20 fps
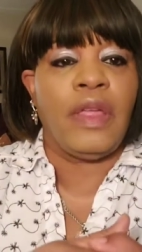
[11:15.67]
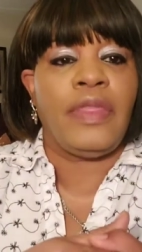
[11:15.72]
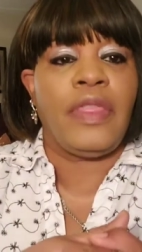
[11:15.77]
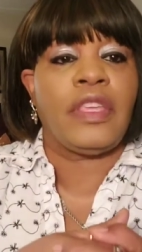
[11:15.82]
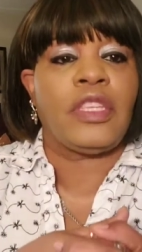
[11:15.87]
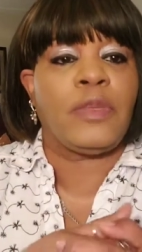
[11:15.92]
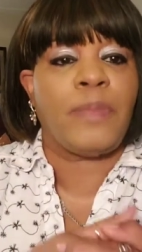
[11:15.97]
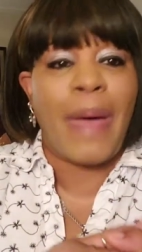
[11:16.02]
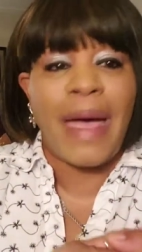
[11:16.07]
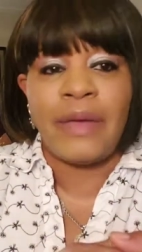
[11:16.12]

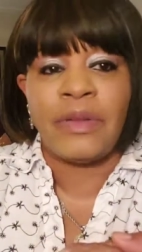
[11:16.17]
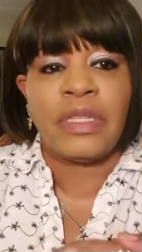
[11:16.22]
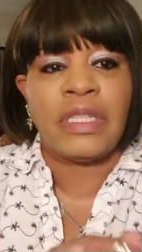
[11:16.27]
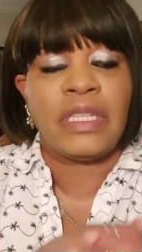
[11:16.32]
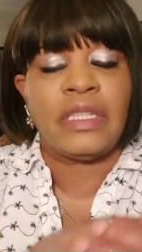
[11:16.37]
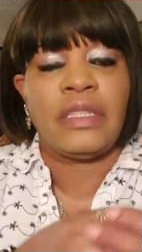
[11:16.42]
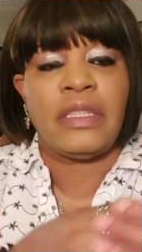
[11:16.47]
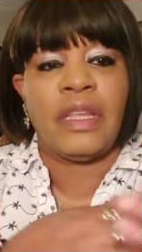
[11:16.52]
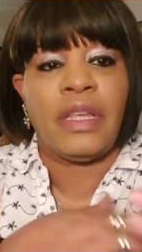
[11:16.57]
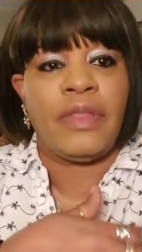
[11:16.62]
the spouse,
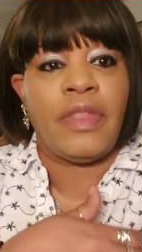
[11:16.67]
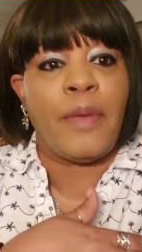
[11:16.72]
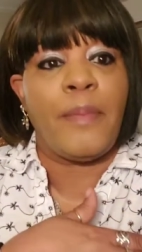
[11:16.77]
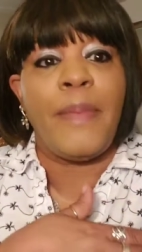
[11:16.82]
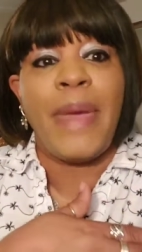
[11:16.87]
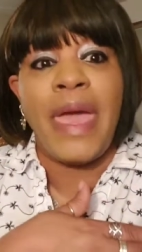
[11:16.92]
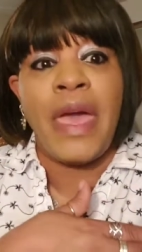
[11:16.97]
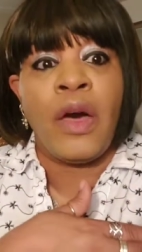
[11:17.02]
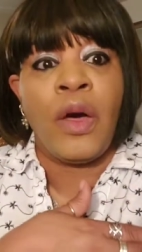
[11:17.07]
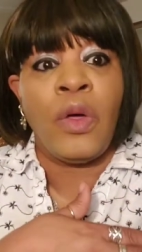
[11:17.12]
the
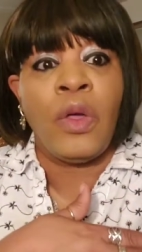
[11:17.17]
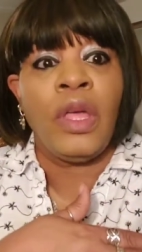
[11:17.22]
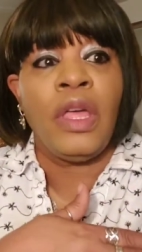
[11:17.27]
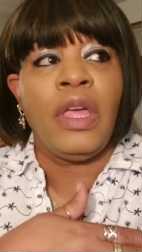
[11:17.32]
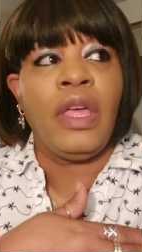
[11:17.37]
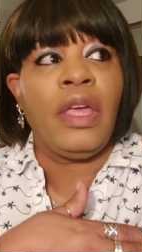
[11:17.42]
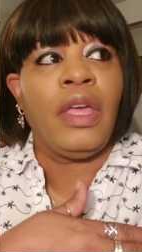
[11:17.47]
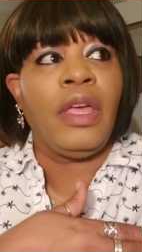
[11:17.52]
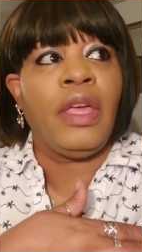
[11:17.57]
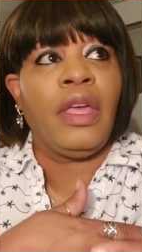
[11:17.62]
male
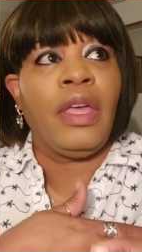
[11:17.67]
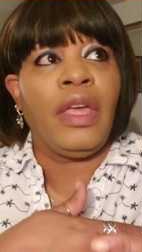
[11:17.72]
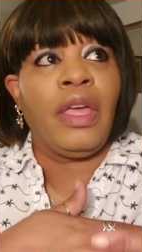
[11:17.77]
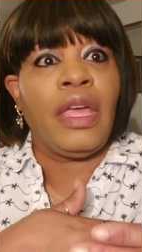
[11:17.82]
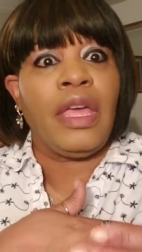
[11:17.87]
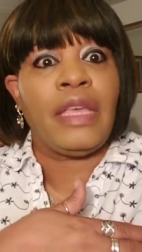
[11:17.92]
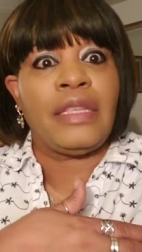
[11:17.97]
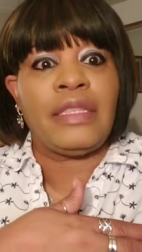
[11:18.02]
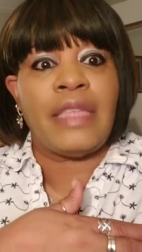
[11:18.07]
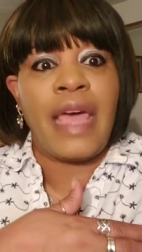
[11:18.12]

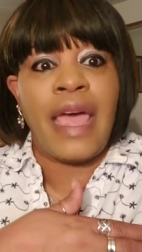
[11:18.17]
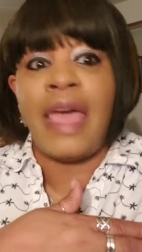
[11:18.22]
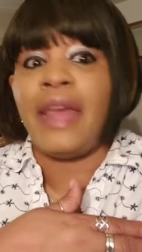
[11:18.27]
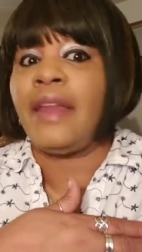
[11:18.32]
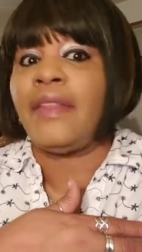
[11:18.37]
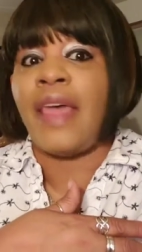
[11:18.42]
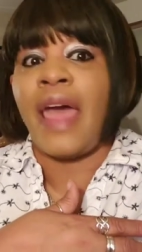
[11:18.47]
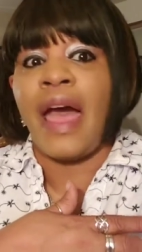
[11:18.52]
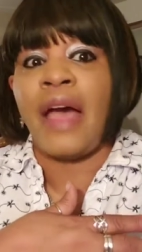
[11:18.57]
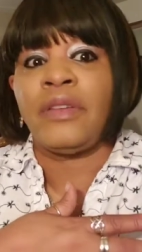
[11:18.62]
is the
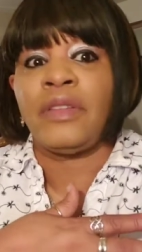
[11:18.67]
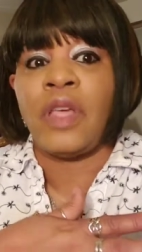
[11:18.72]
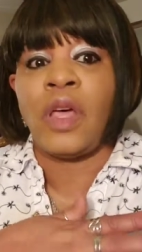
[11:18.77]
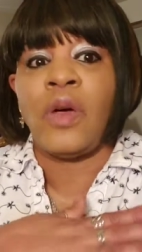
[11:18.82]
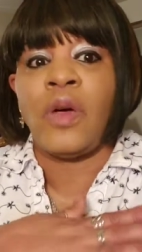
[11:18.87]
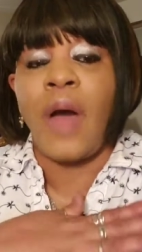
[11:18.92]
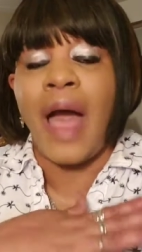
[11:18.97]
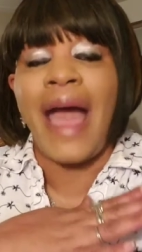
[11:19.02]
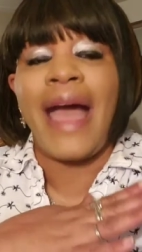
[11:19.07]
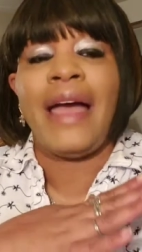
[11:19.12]
head of the
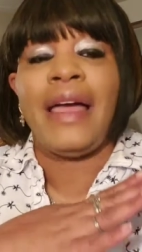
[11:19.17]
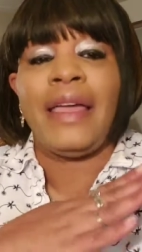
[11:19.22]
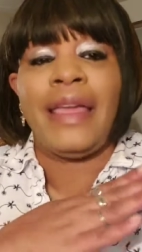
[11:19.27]
household.